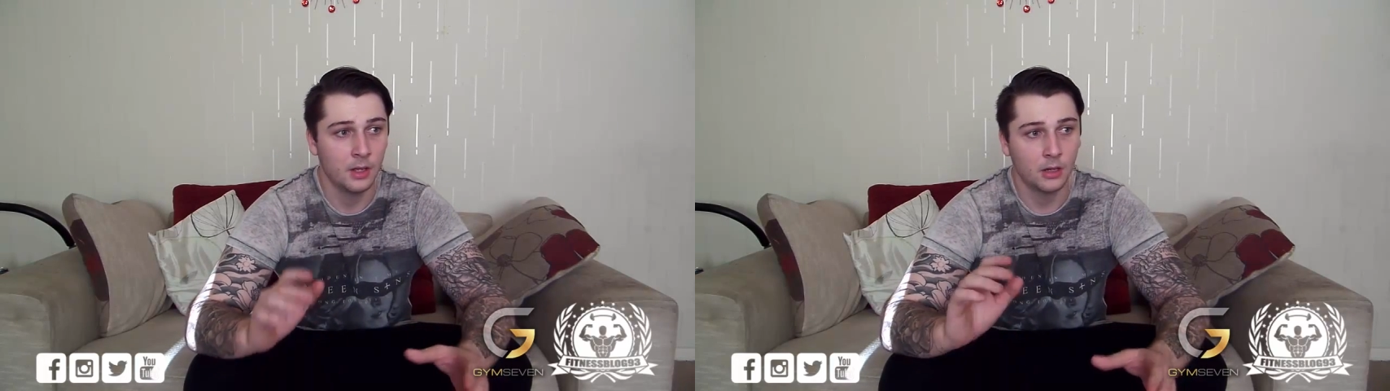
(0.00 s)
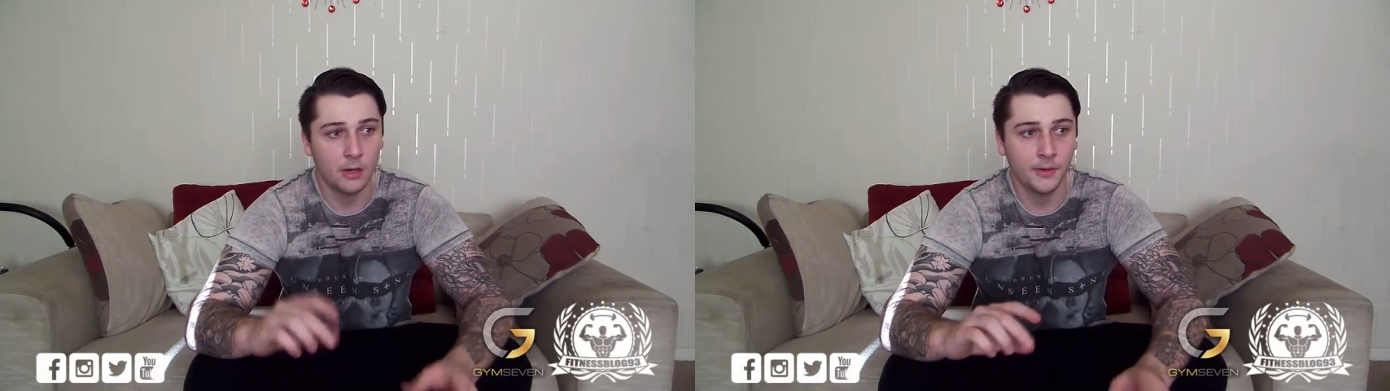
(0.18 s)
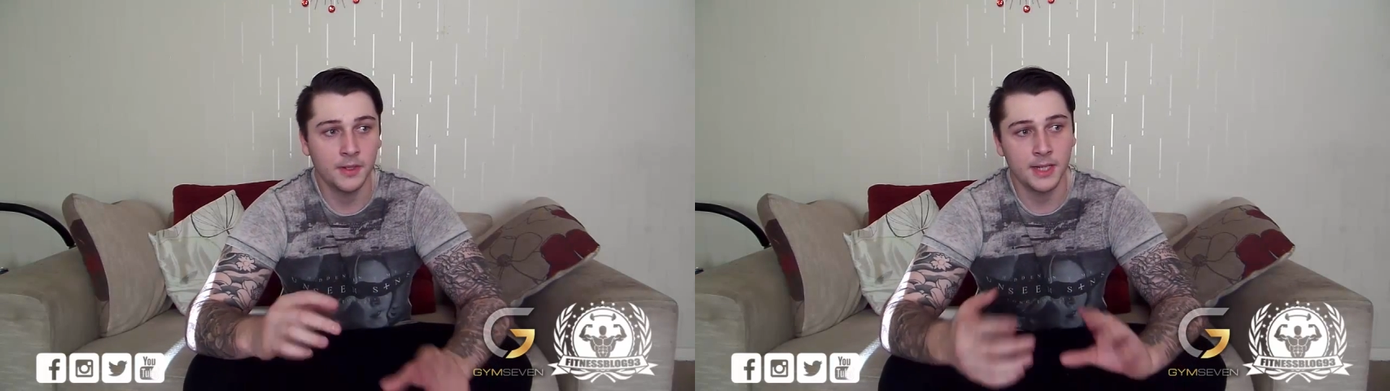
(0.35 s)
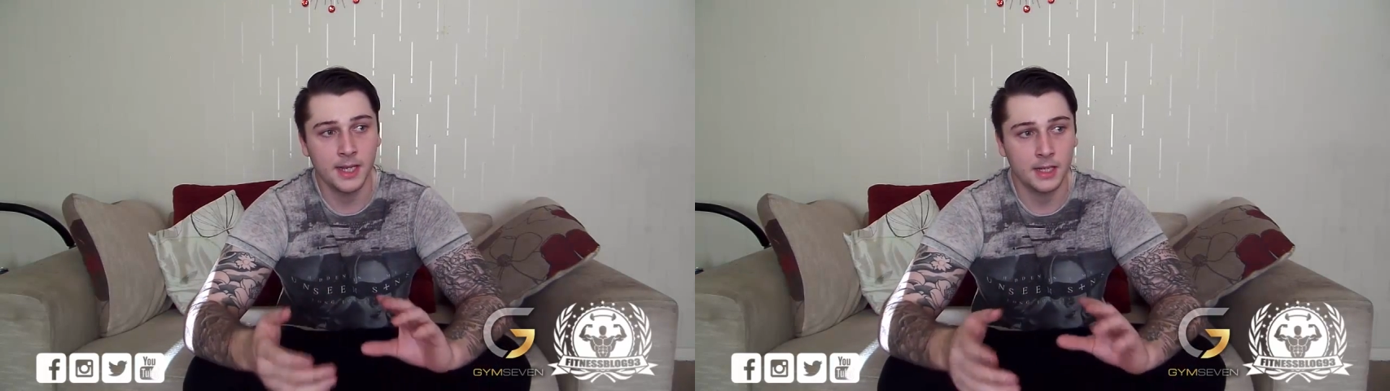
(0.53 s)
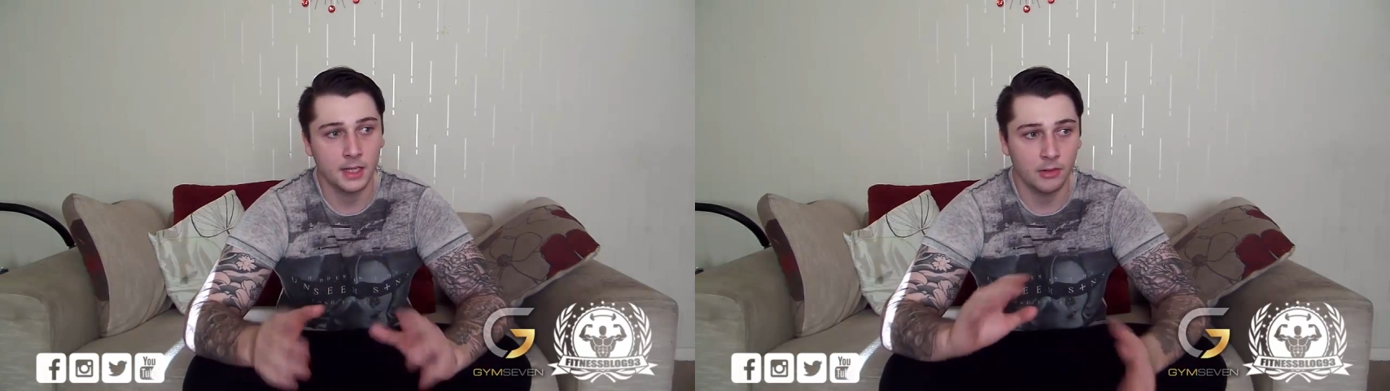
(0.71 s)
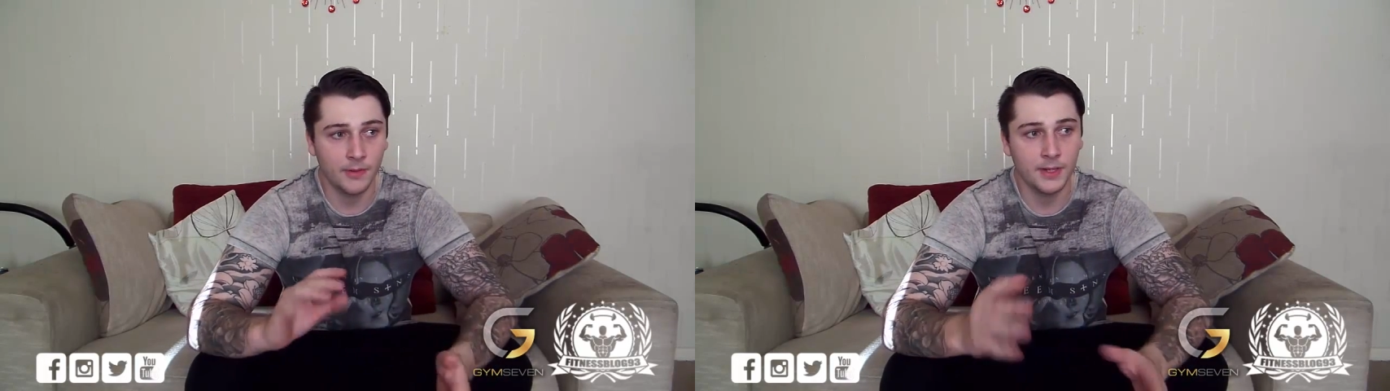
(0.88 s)

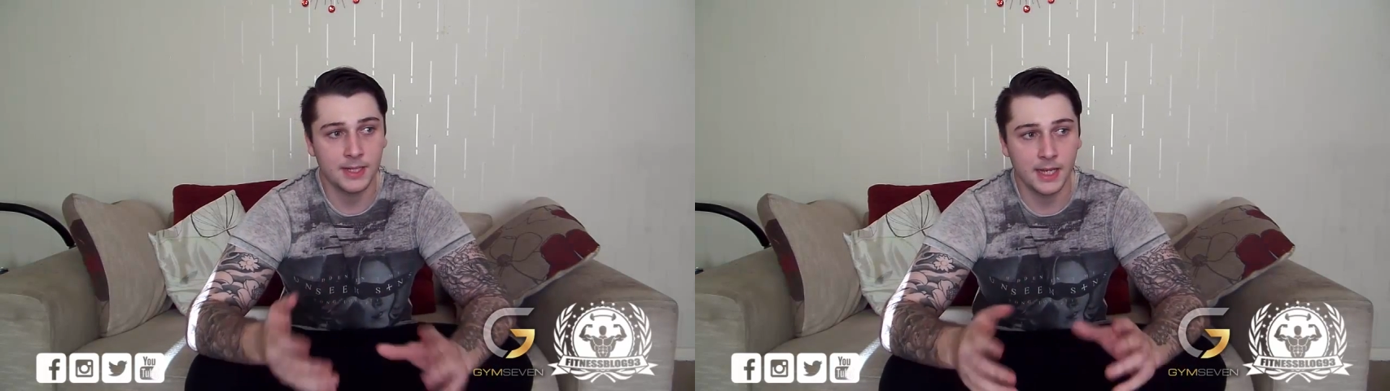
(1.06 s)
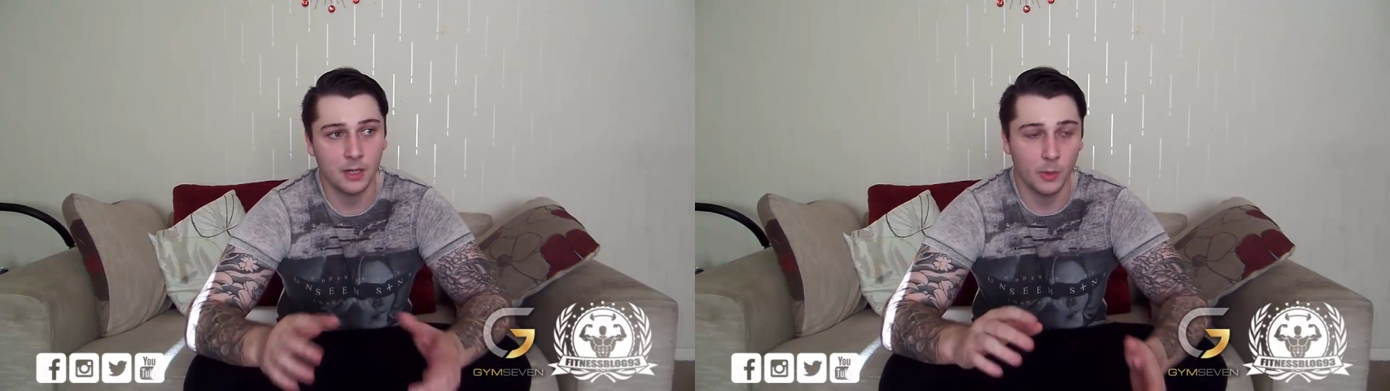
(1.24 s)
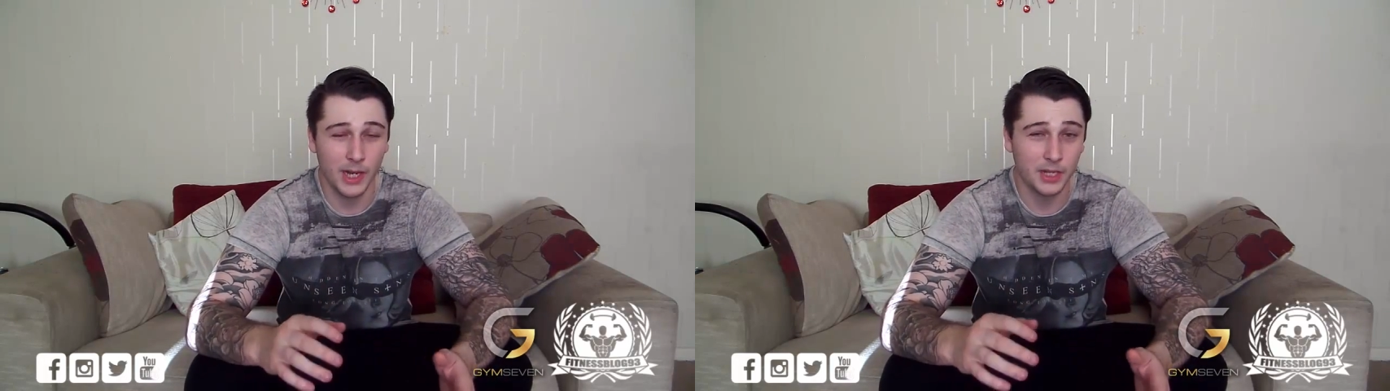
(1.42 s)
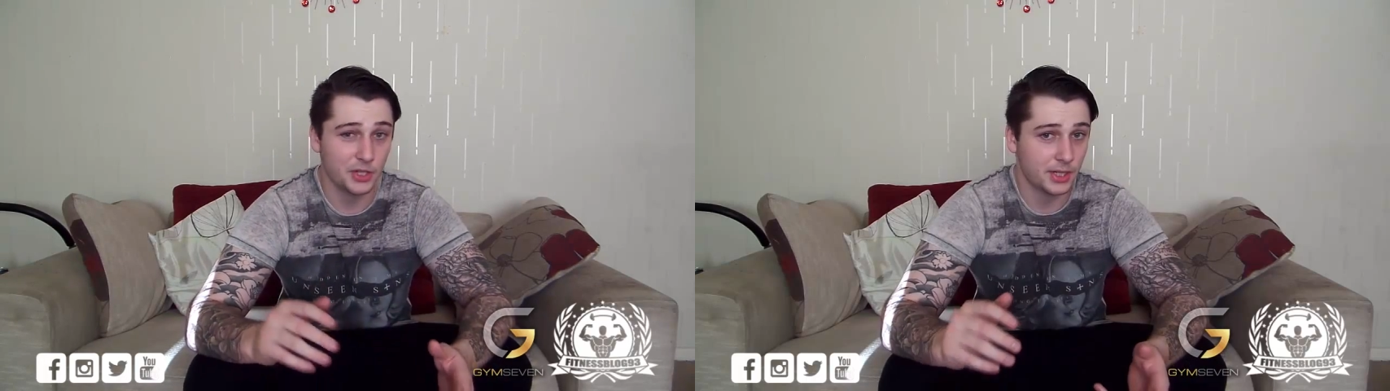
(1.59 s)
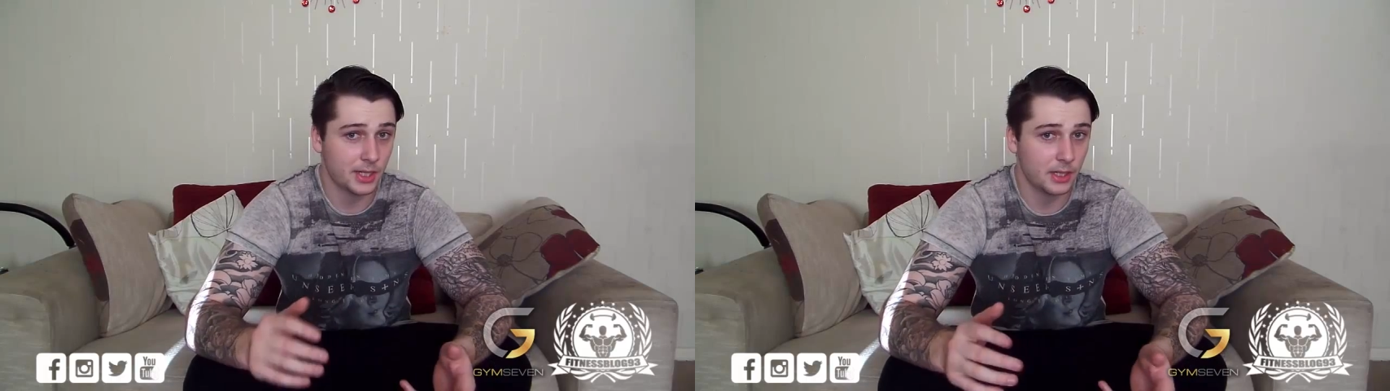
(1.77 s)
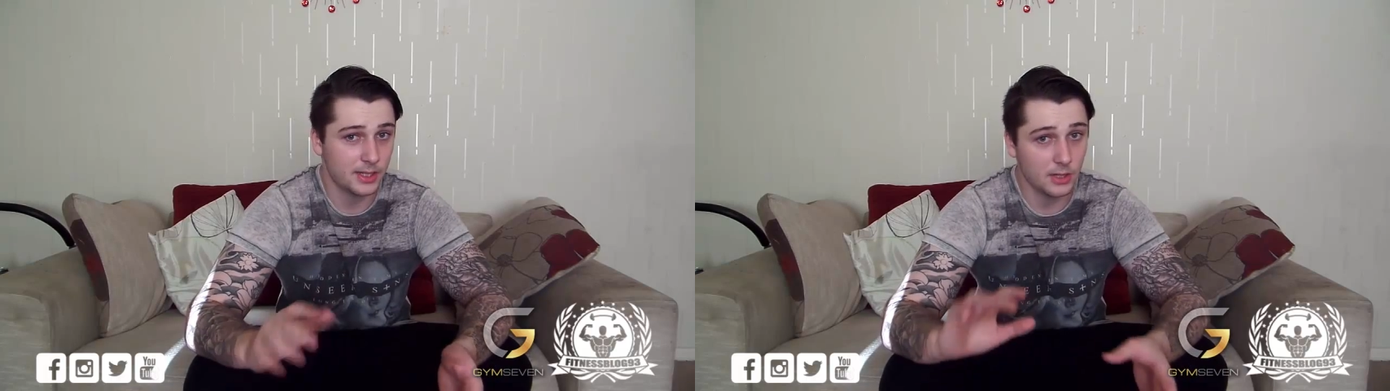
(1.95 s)
Graphic designer wage
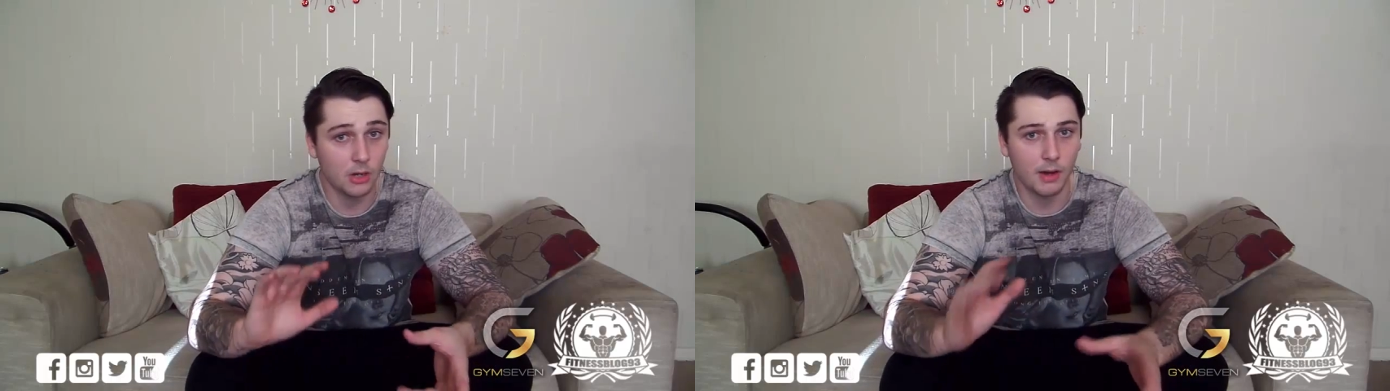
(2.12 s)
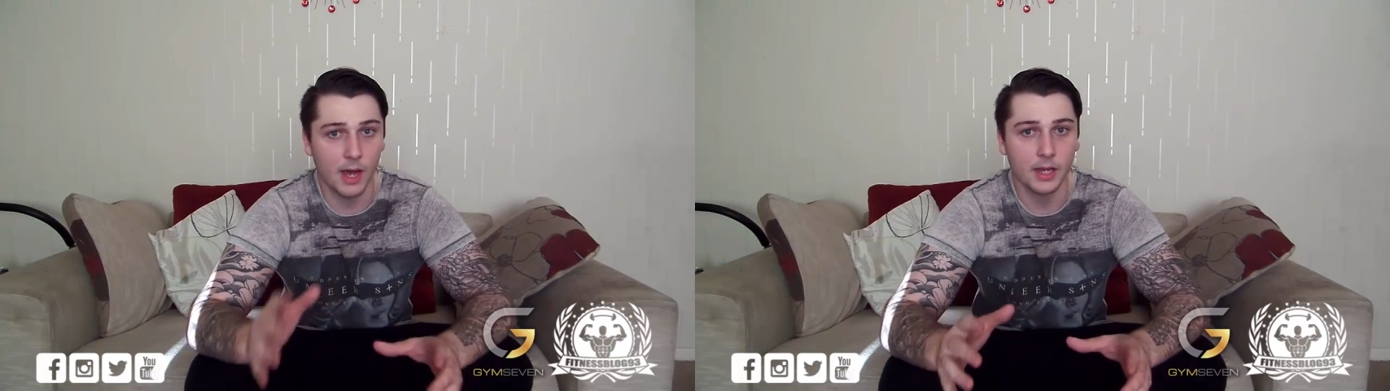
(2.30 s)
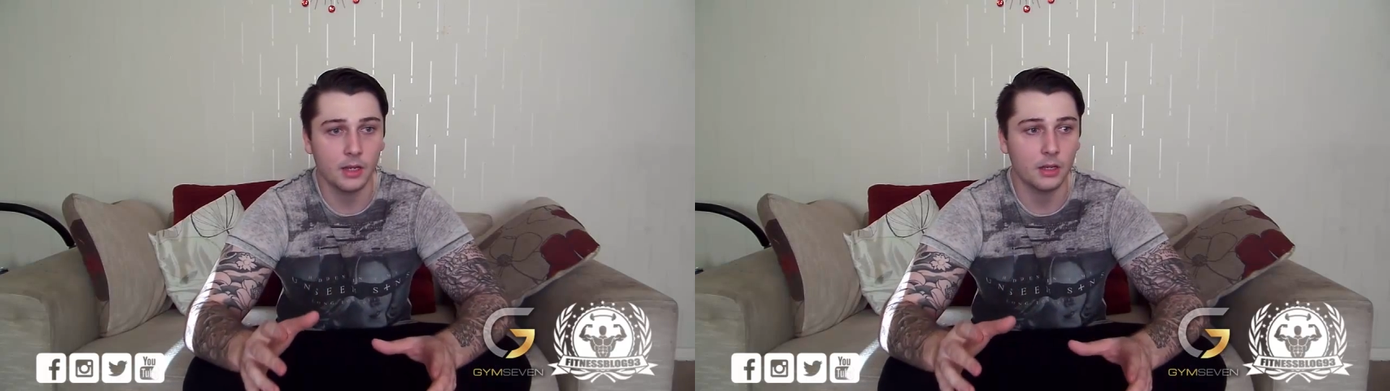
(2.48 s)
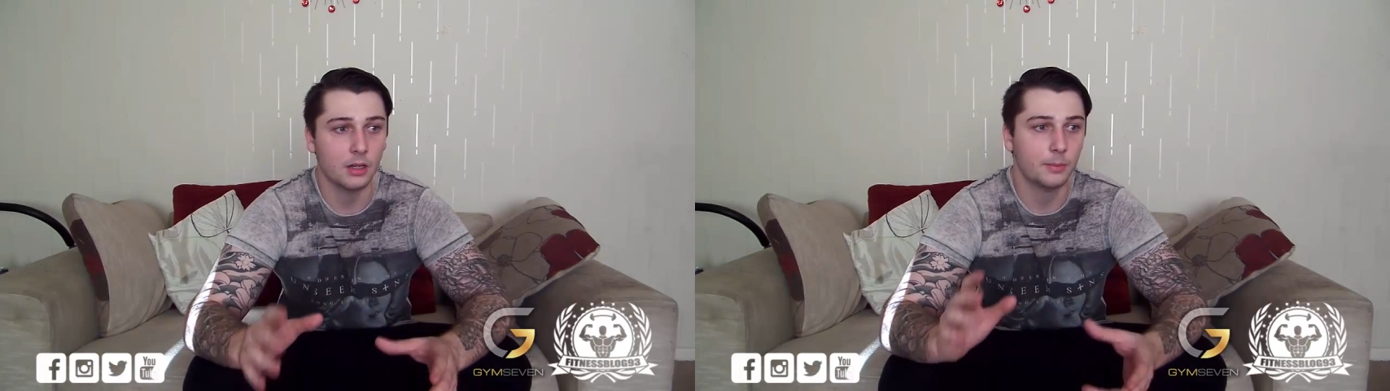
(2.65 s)
is alright,